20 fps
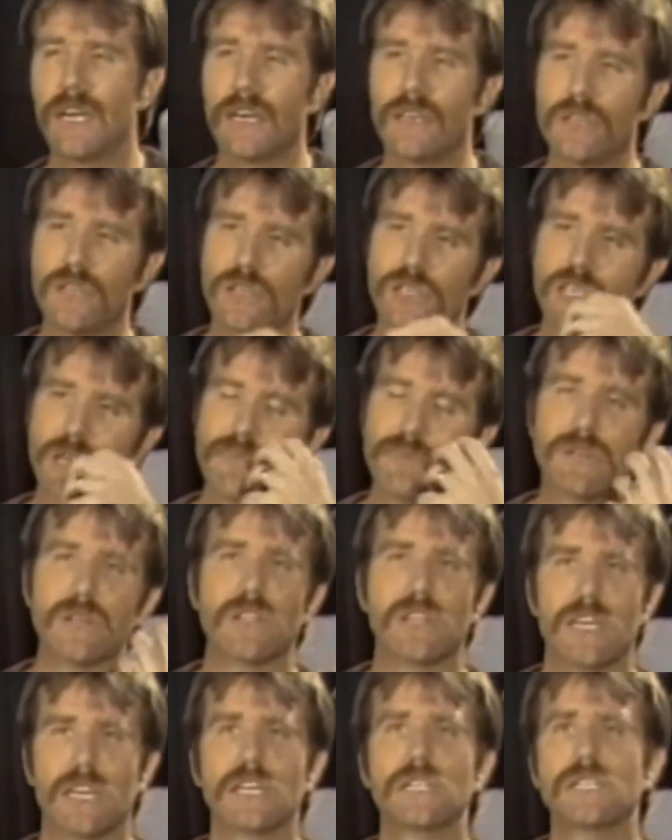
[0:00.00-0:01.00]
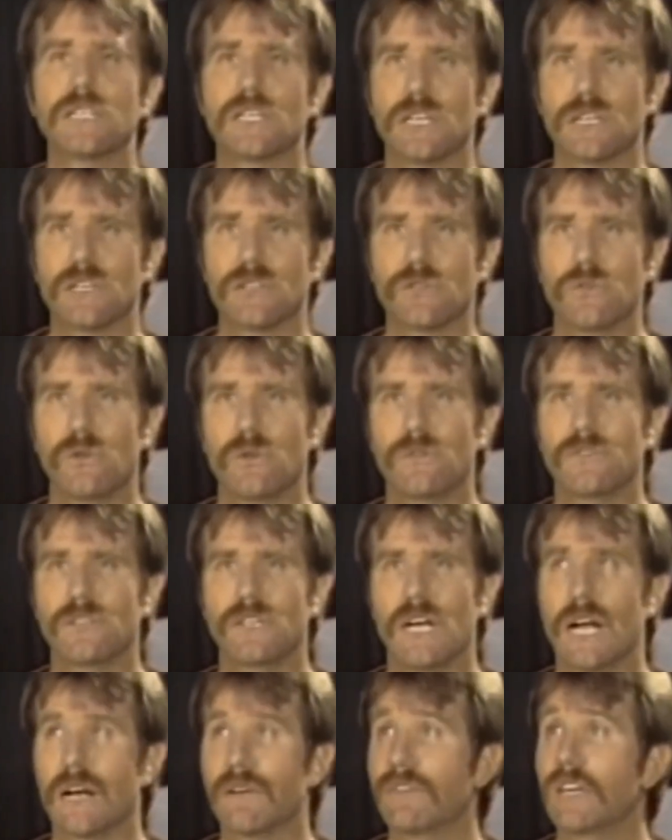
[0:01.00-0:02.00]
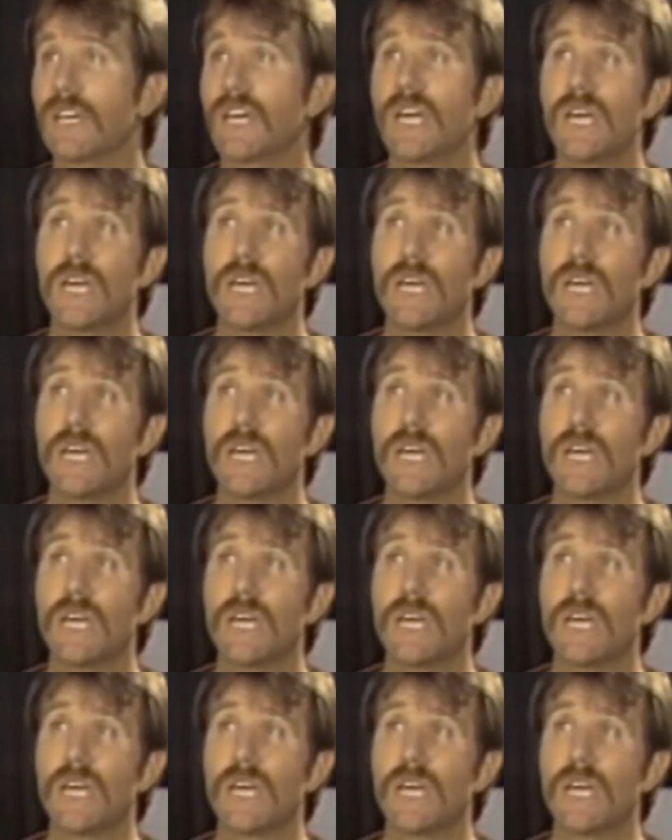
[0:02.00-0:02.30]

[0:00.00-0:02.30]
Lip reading: and then you step into the incident control of photography,